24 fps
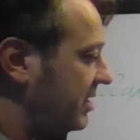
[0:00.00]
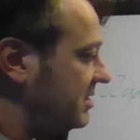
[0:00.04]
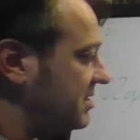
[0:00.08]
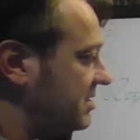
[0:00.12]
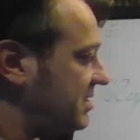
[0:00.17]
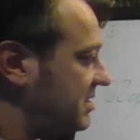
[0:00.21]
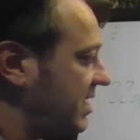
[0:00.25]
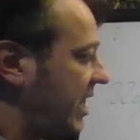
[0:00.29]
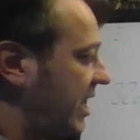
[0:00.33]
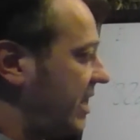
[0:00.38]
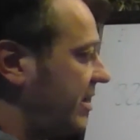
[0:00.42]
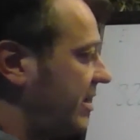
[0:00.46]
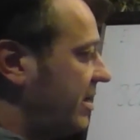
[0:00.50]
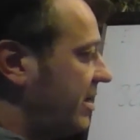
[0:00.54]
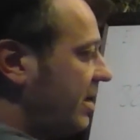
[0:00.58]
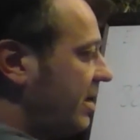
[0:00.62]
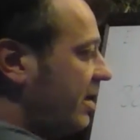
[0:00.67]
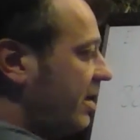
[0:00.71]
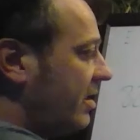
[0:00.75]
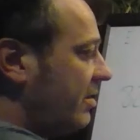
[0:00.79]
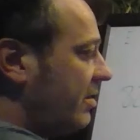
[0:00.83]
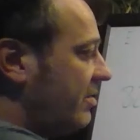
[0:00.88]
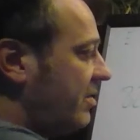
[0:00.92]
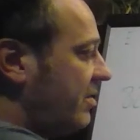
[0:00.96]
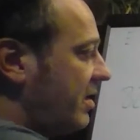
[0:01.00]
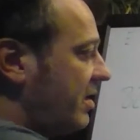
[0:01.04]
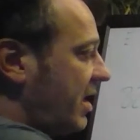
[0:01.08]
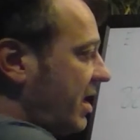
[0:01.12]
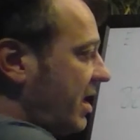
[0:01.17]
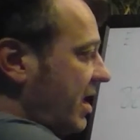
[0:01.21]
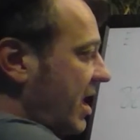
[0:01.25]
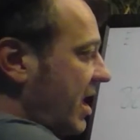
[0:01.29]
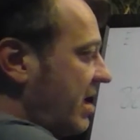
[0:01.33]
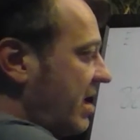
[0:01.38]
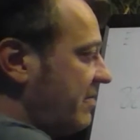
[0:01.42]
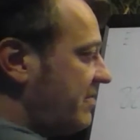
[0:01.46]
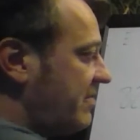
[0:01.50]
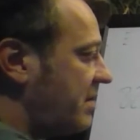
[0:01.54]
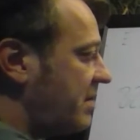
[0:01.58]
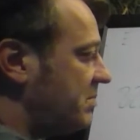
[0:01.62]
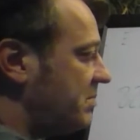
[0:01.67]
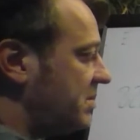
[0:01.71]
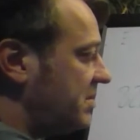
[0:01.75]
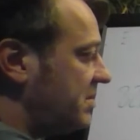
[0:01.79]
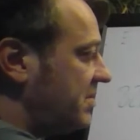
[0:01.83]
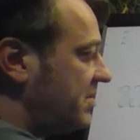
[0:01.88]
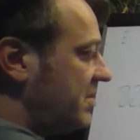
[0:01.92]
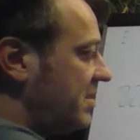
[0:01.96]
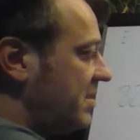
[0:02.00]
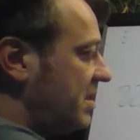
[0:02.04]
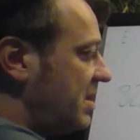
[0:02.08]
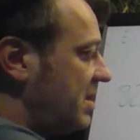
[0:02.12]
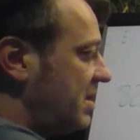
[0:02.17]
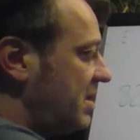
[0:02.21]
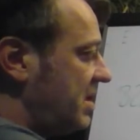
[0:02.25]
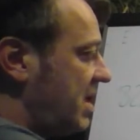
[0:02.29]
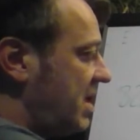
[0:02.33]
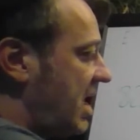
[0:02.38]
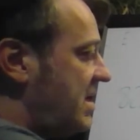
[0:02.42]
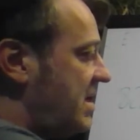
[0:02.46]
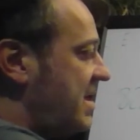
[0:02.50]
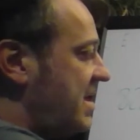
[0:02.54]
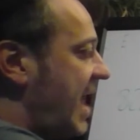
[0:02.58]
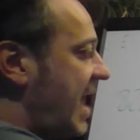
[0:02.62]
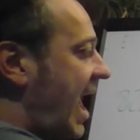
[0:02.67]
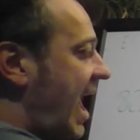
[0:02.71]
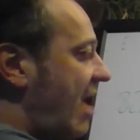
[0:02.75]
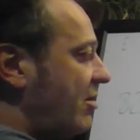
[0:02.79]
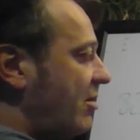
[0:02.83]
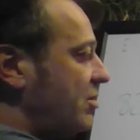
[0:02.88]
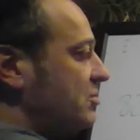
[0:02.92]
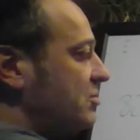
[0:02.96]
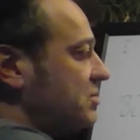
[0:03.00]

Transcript: instead, the 8 times, and now you